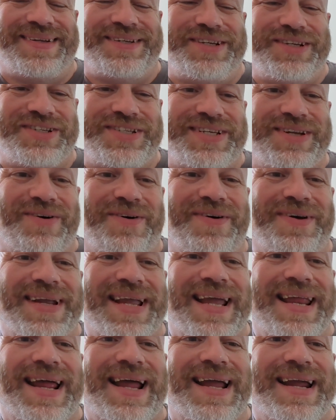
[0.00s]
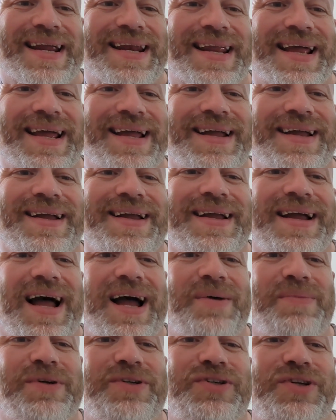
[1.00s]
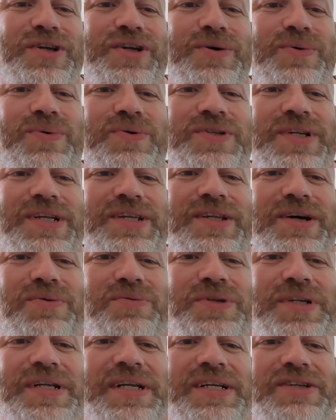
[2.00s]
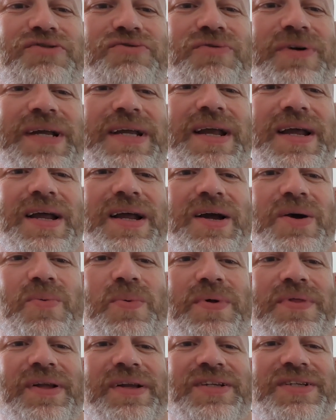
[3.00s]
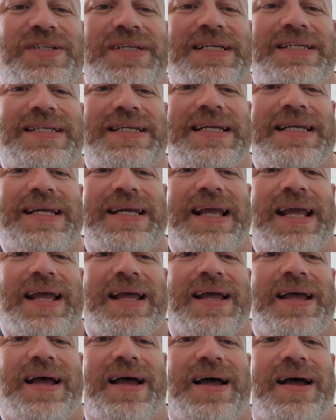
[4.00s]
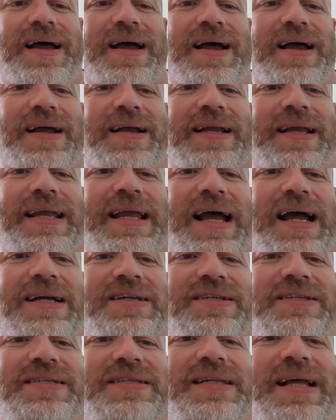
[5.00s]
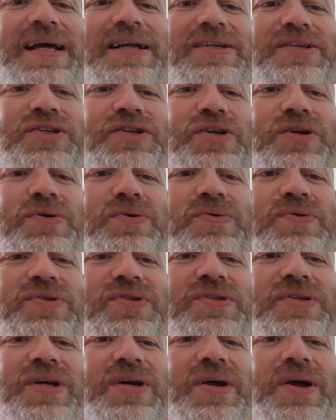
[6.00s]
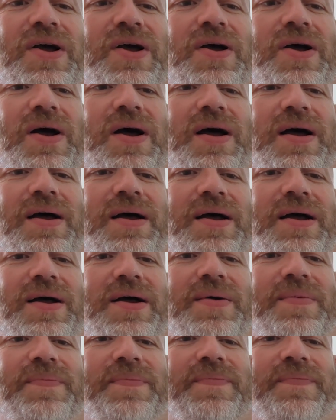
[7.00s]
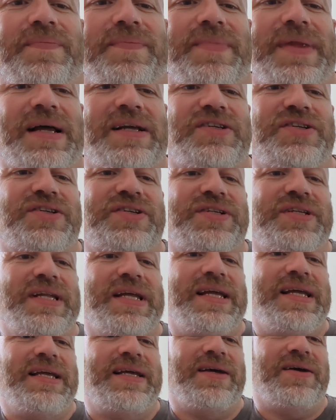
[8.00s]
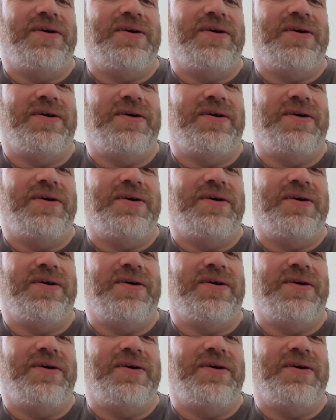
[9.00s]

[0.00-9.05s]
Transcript: Just got to get that in there. Homage to York's indulgent history with the city cat statues that sneak